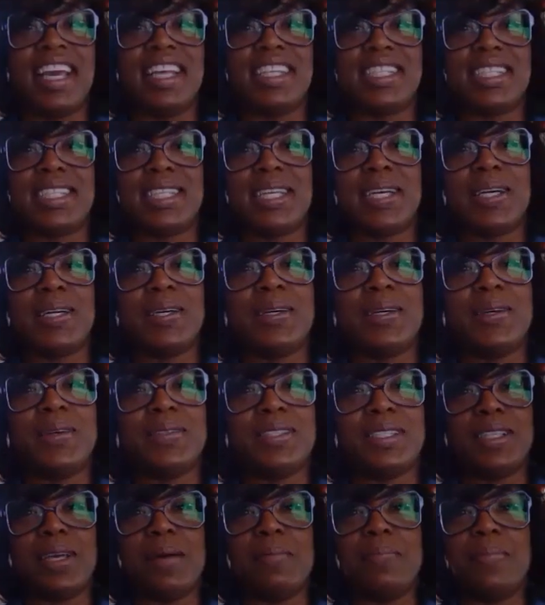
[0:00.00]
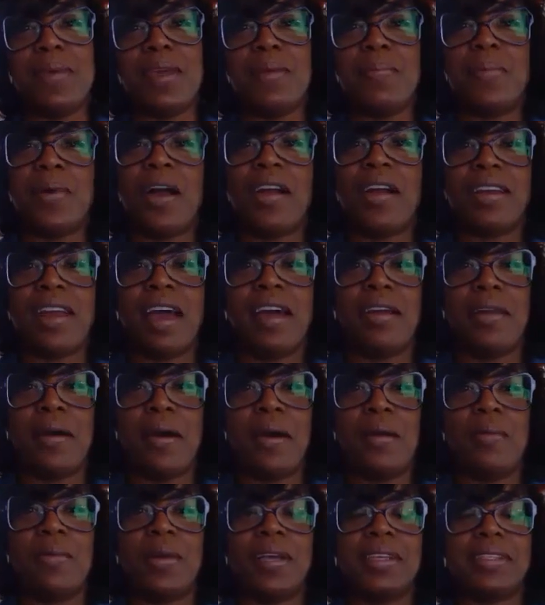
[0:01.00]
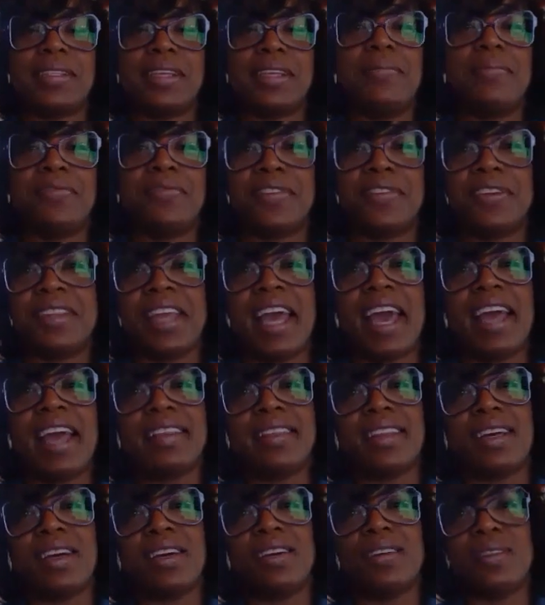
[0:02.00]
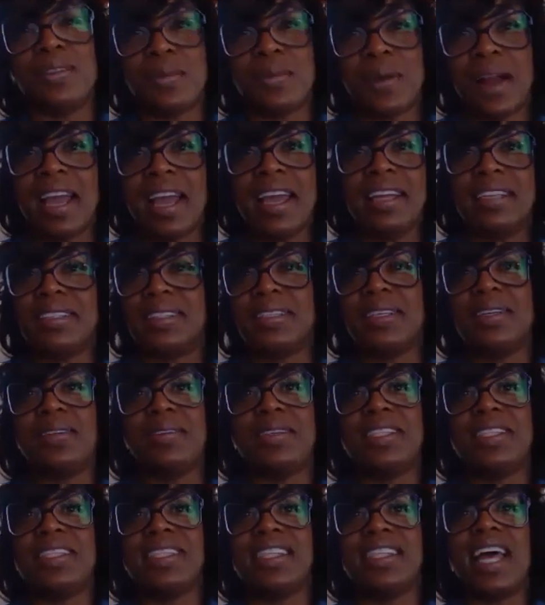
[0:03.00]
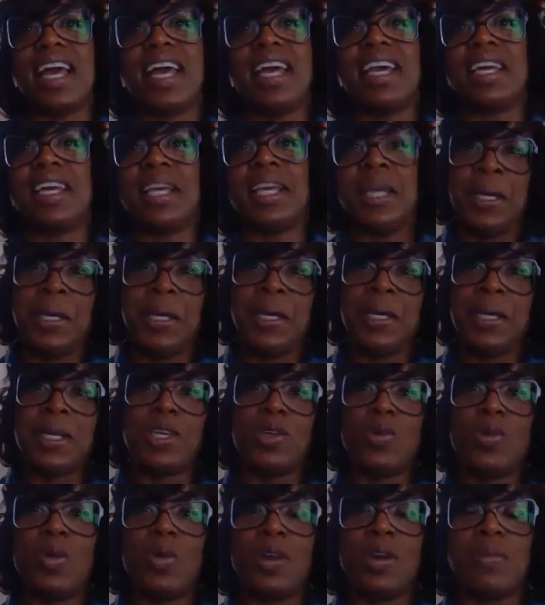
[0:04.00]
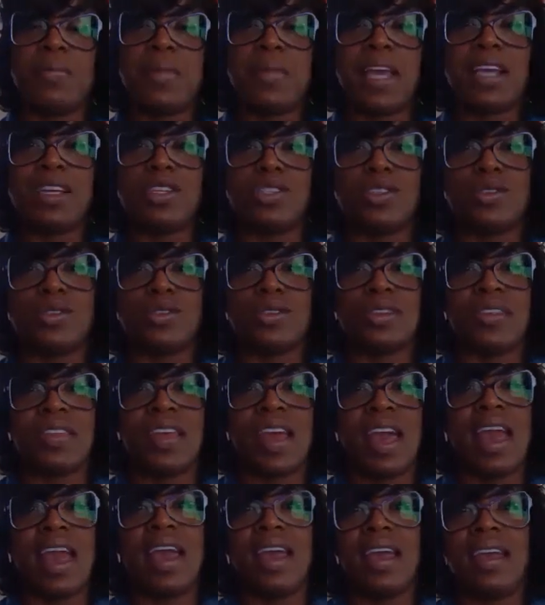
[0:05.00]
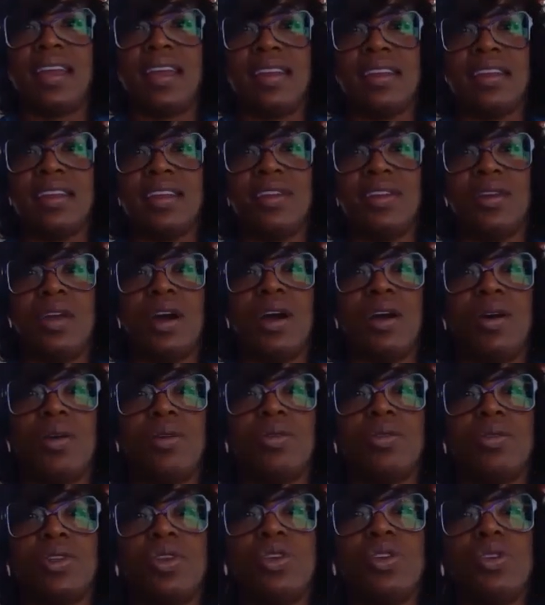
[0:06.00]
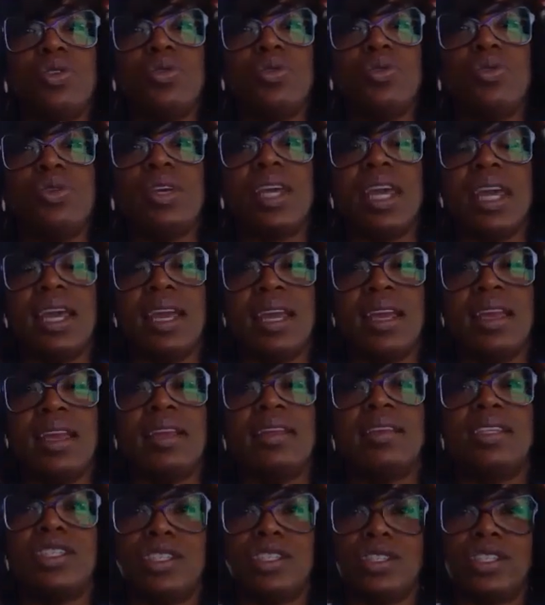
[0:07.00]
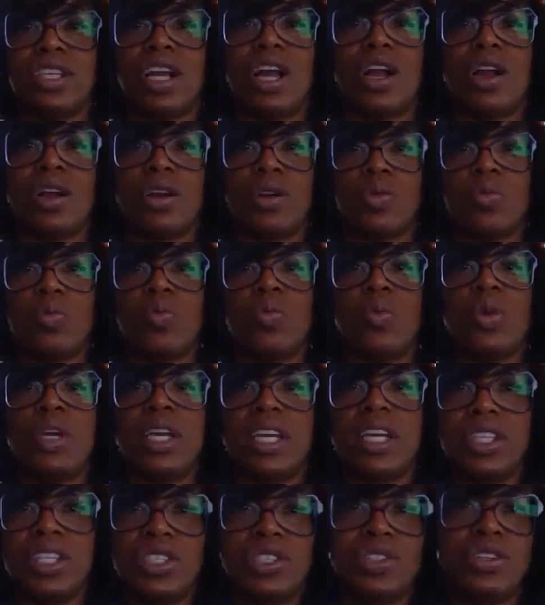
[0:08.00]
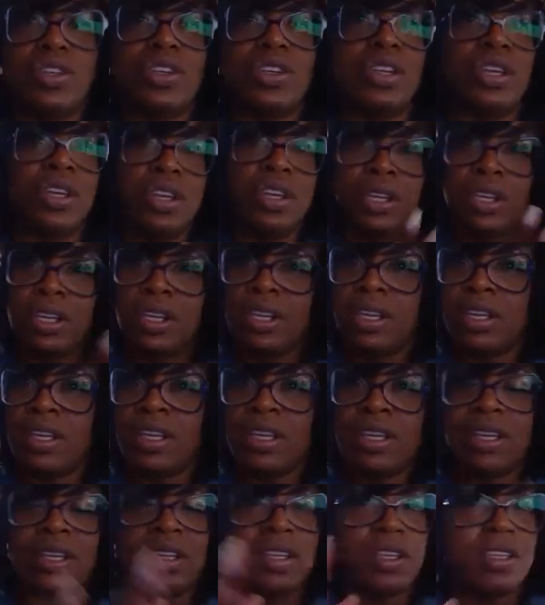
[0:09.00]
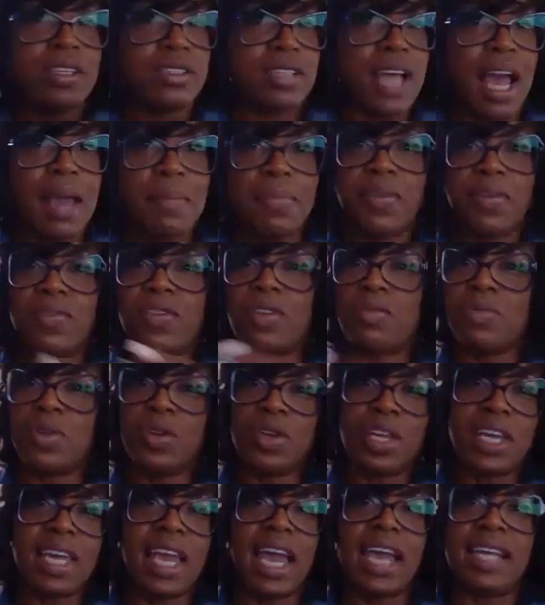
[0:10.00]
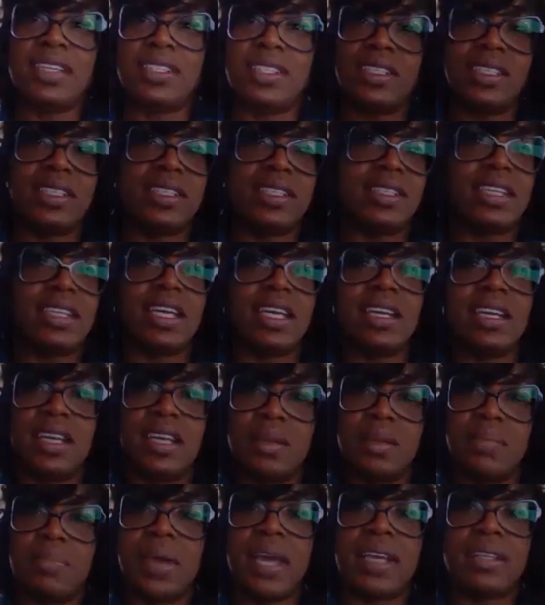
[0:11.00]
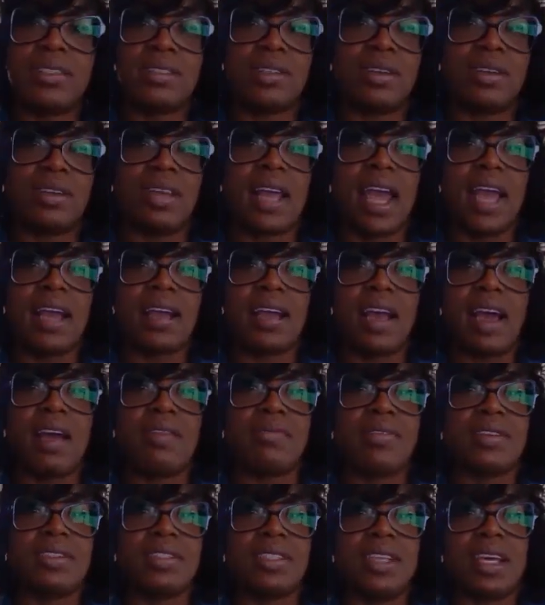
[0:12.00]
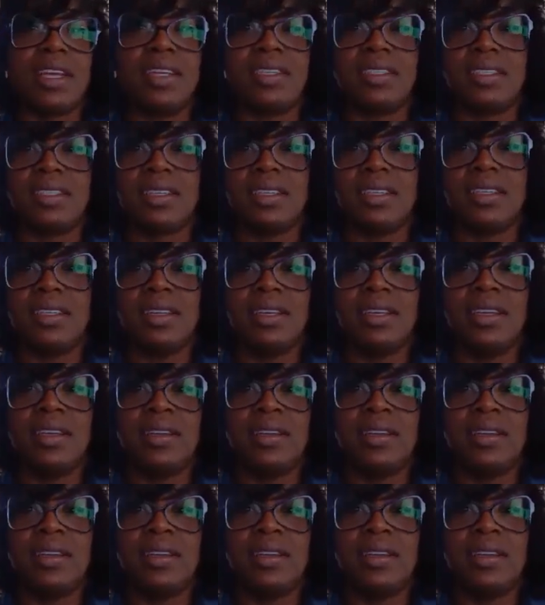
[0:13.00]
And so some people are not always up for that though, right? So it's like, you want to make sure that, you know, you can discern which type of communication is needed based on that conversation.